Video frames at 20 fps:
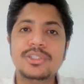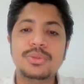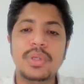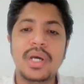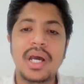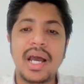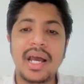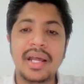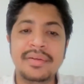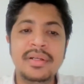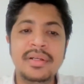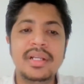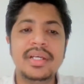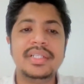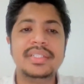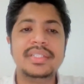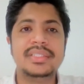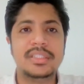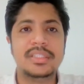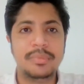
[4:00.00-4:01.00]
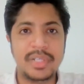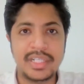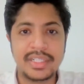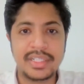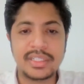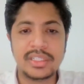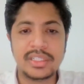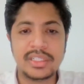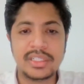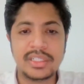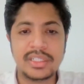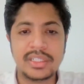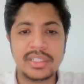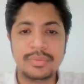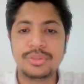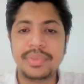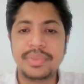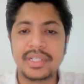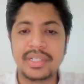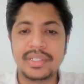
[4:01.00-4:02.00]
is to analyze the Medical
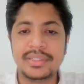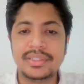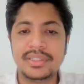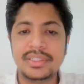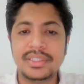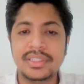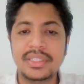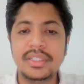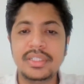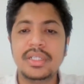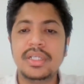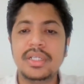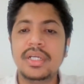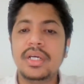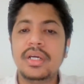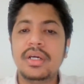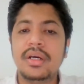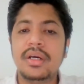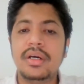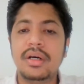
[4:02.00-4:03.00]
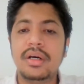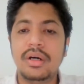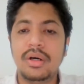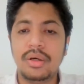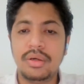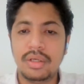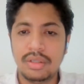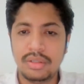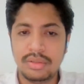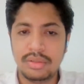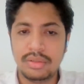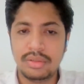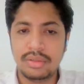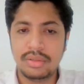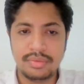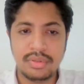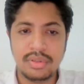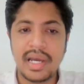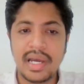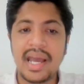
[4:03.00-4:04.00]
Termination Pregnancy
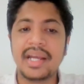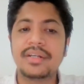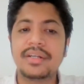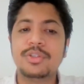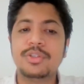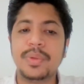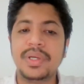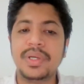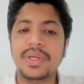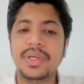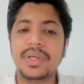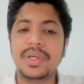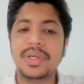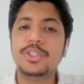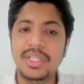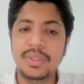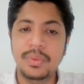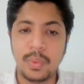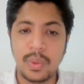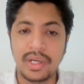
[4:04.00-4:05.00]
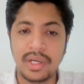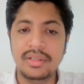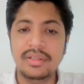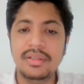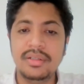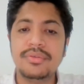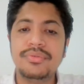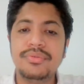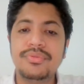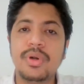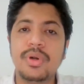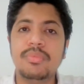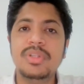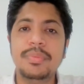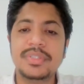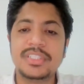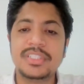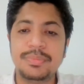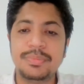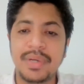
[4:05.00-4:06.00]
Act 2021
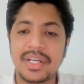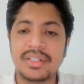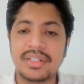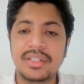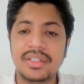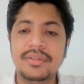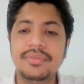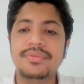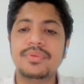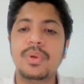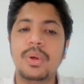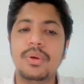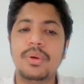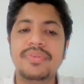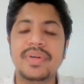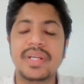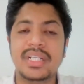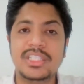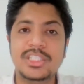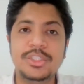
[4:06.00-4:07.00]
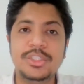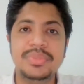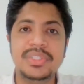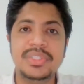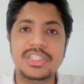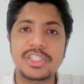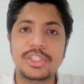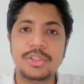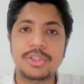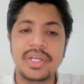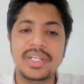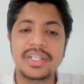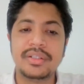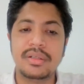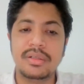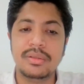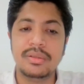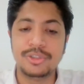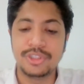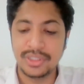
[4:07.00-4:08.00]
from the perspective of
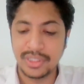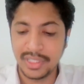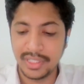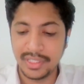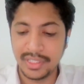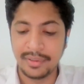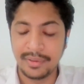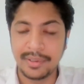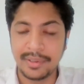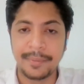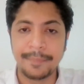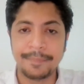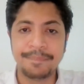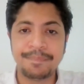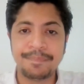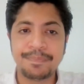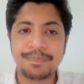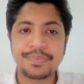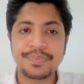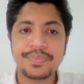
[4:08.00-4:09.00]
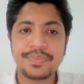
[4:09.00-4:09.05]
LGBTQI inclusion in India.